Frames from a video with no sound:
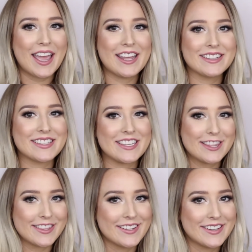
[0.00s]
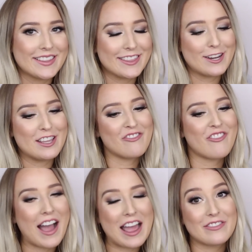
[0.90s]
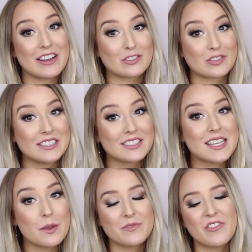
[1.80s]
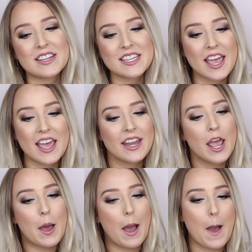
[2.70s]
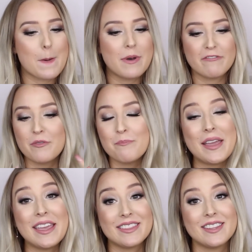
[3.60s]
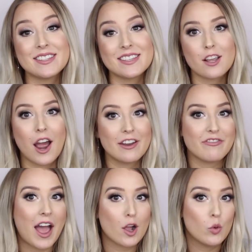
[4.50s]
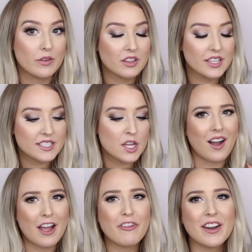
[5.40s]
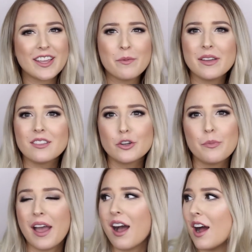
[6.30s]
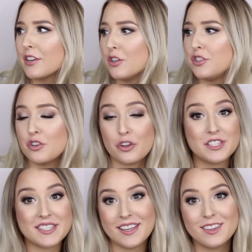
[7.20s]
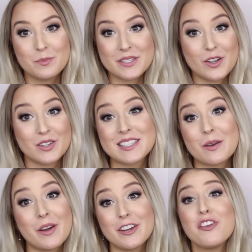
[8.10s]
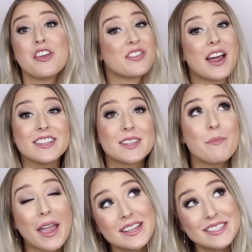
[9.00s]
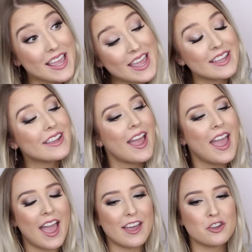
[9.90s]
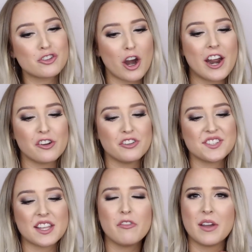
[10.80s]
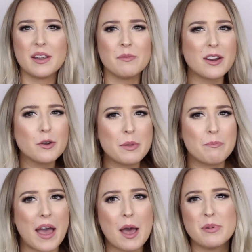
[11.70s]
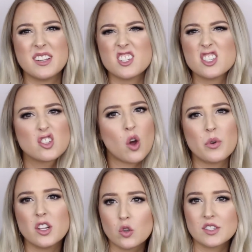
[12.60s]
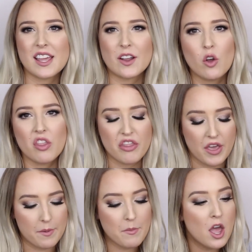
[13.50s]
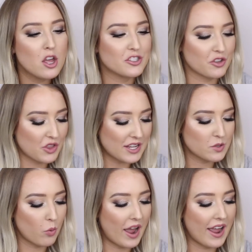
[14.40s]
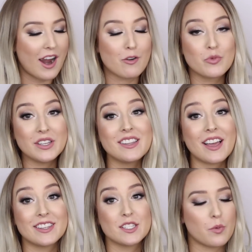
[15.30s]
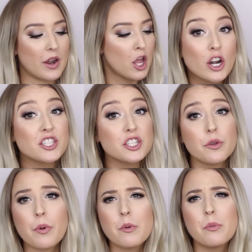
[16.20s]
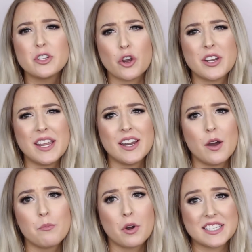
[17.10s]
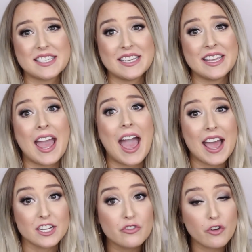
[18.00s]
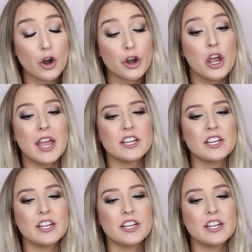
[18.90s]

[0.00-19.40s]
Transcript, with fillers: NC3035 Real Deep Fake Tan, uh, but for me, this is kind of that equivalent. I find it can be a little bit hard because you know, you see a lipstick on someone and you think that is amazing, and you try it on yourself, and it might not be bad, but it's just not what it looks like on them. So that's why I really like this one. Honestly, you probably don't need Modesty and Faux.